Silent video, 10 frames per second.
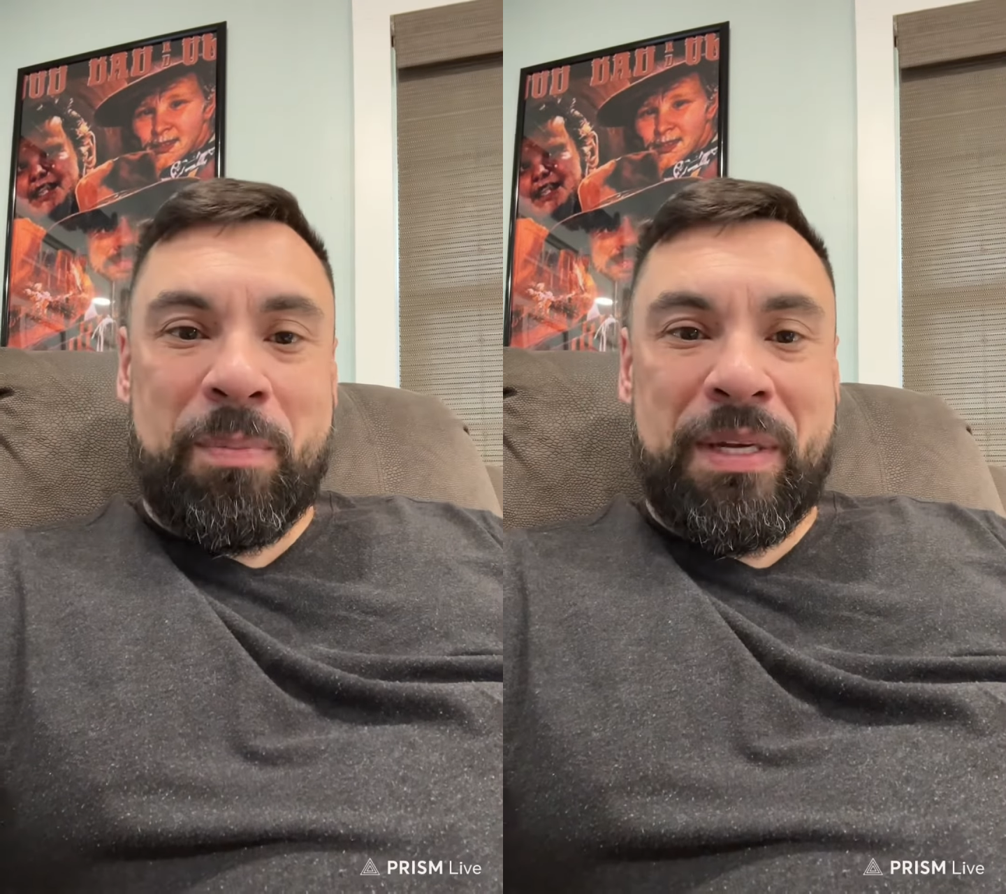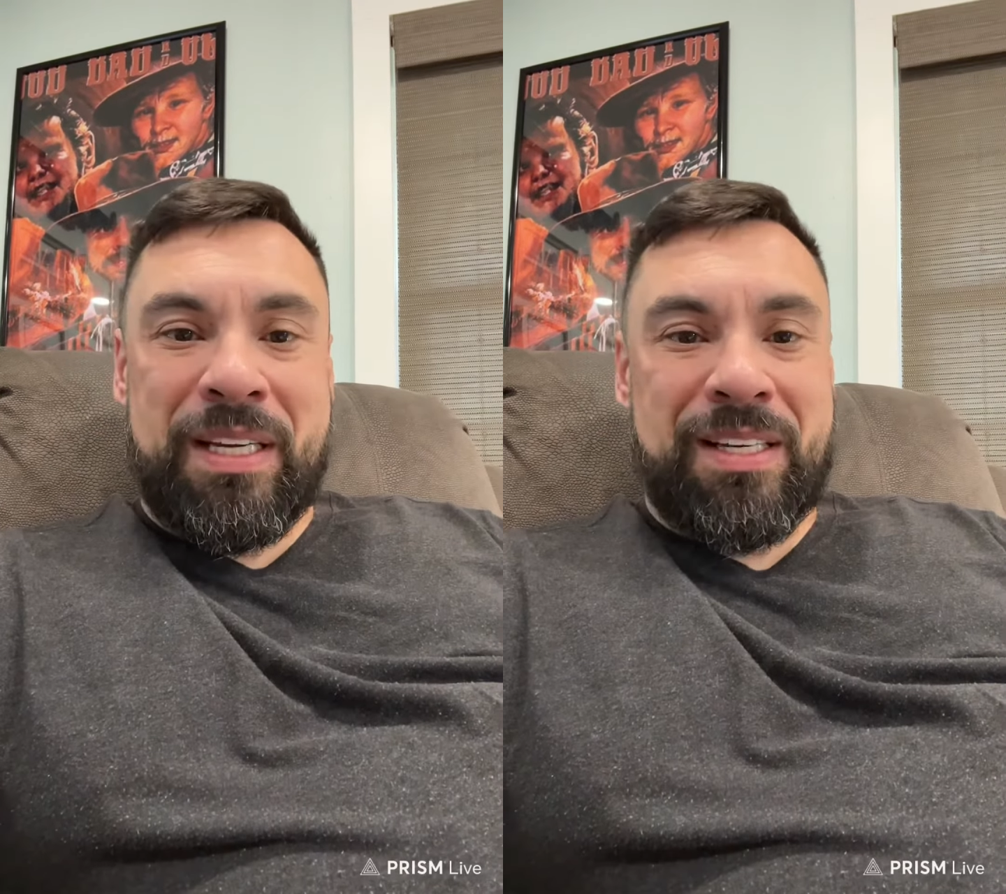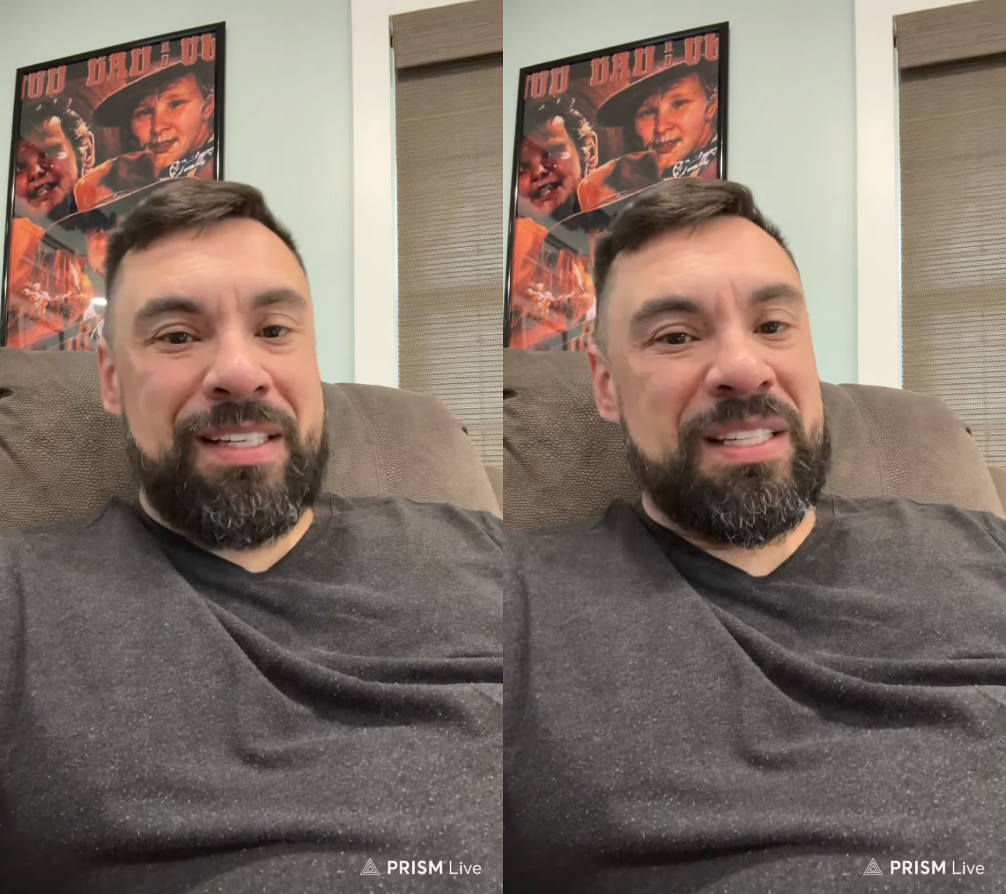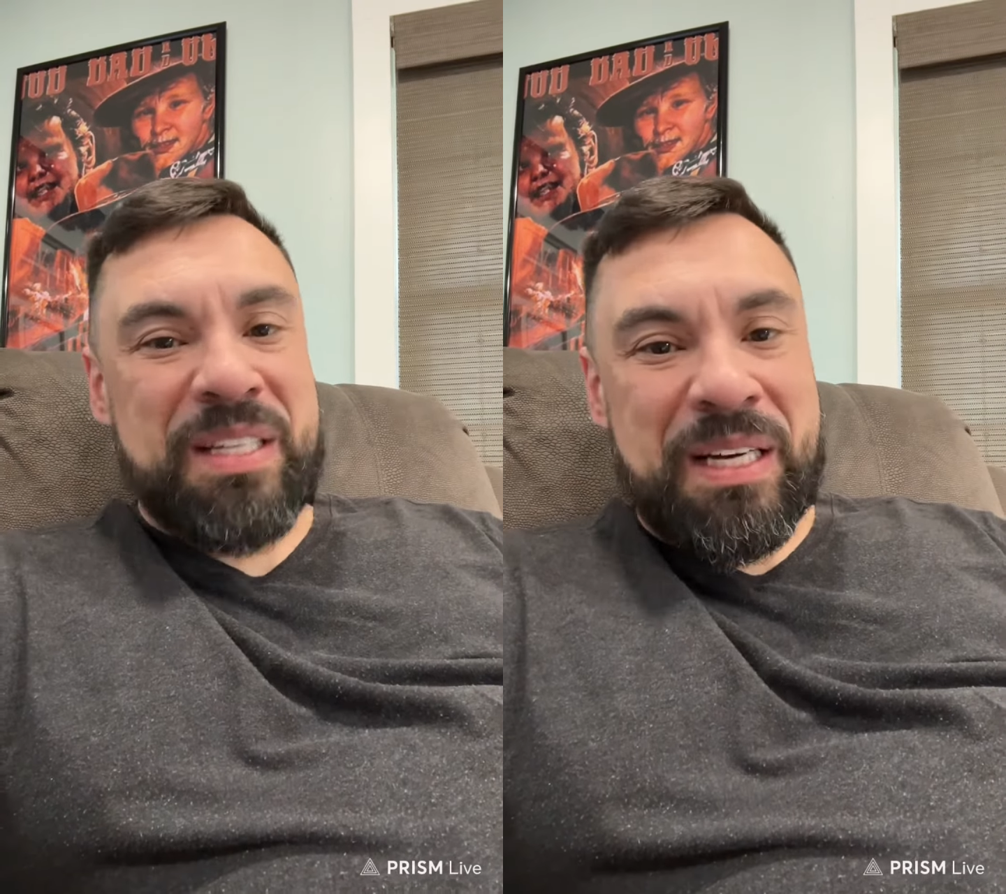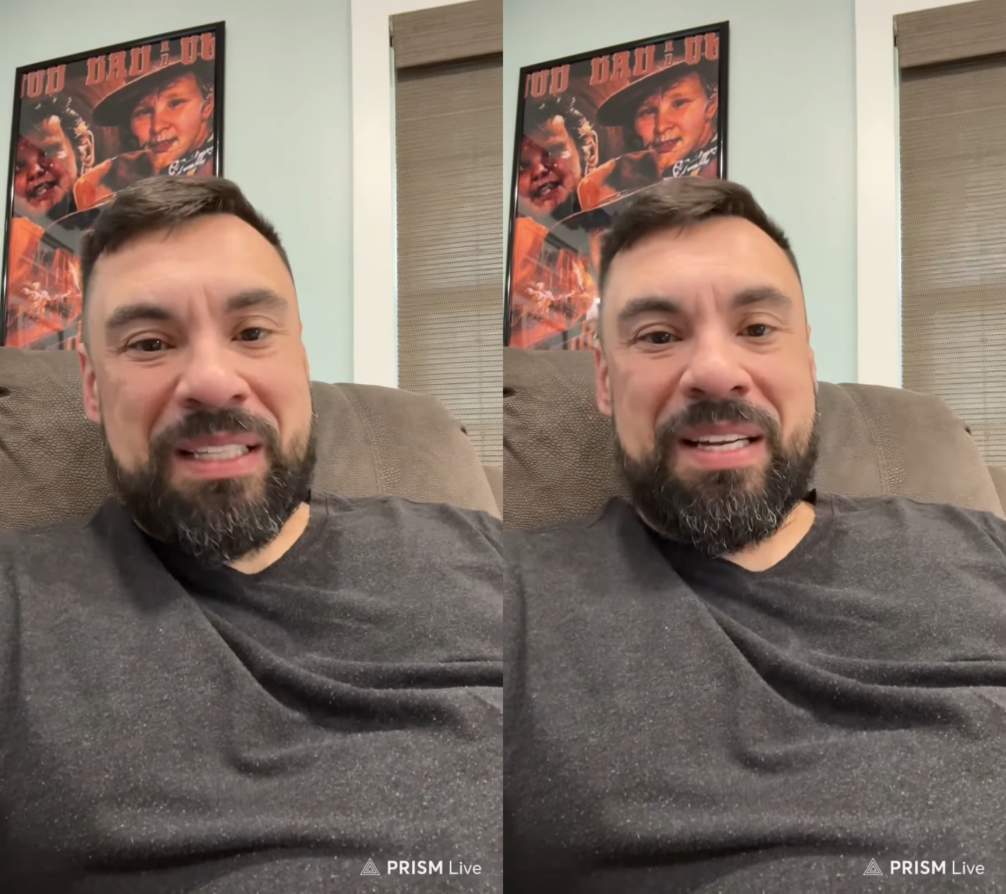because he's
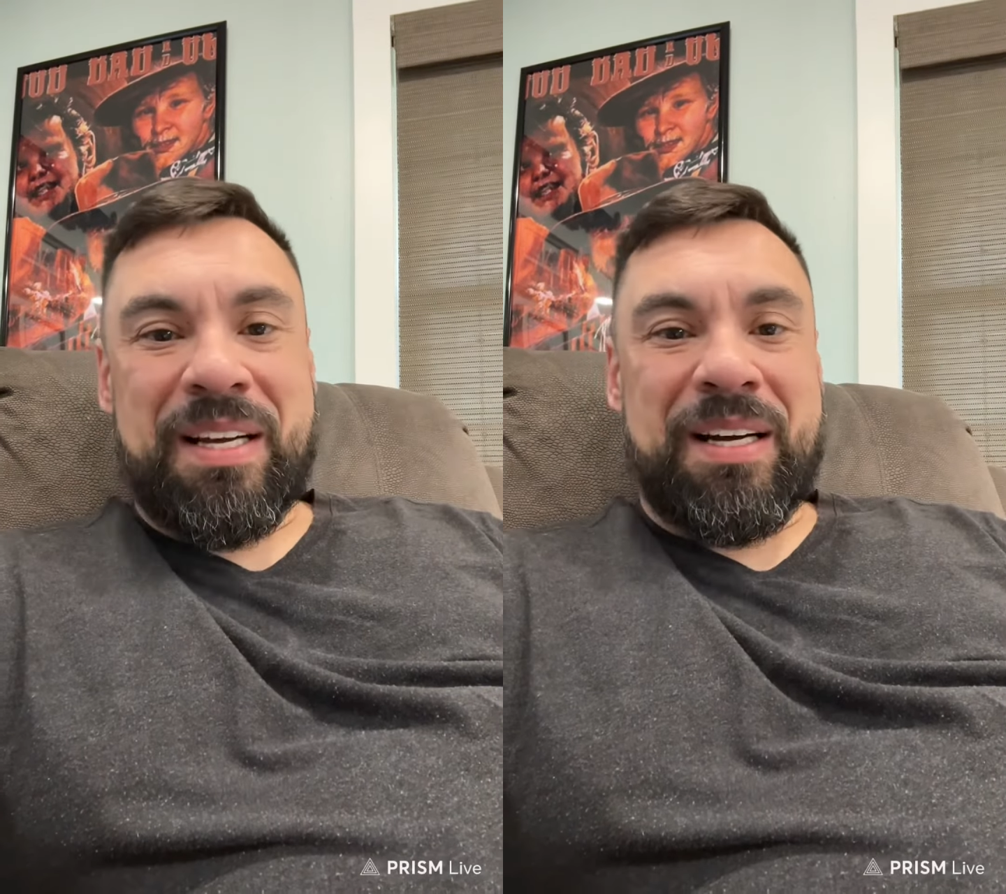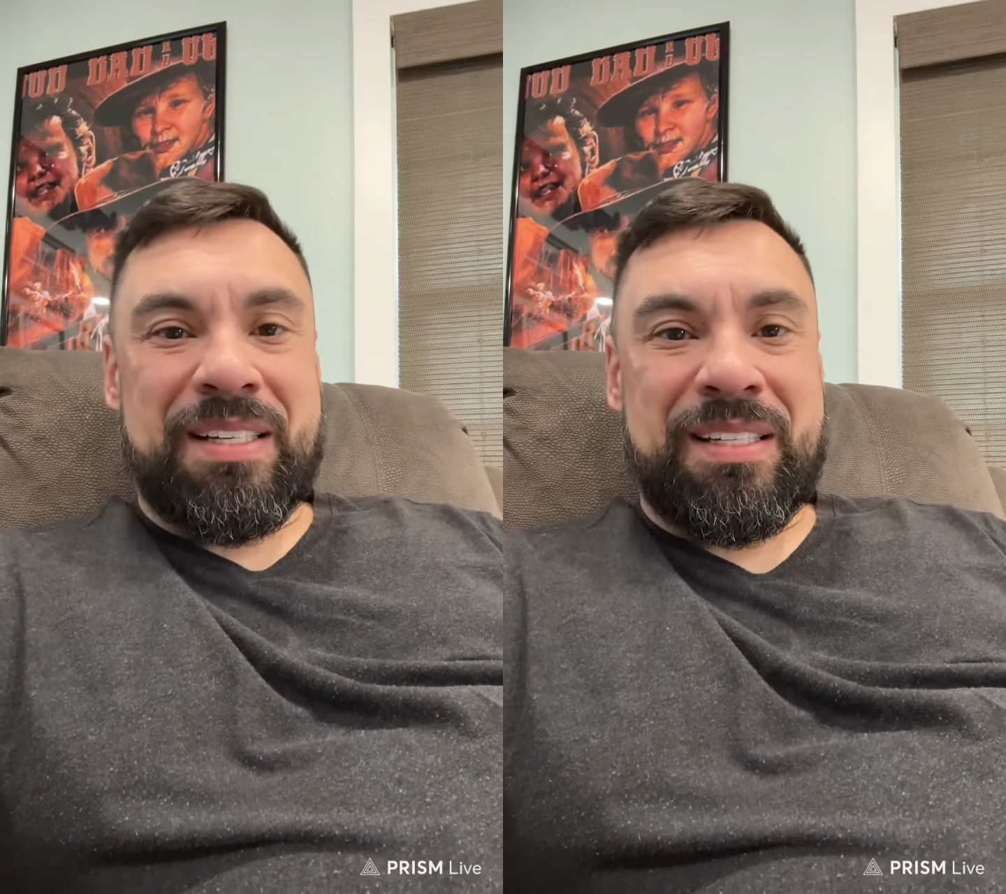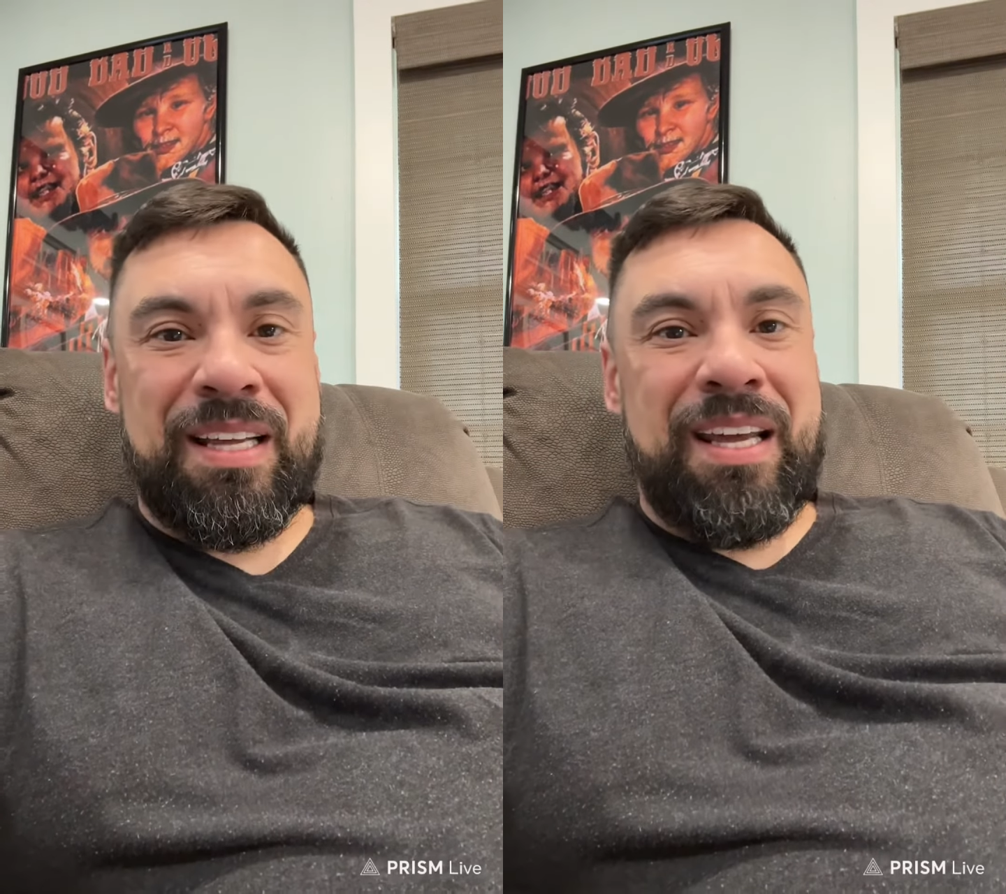good to us.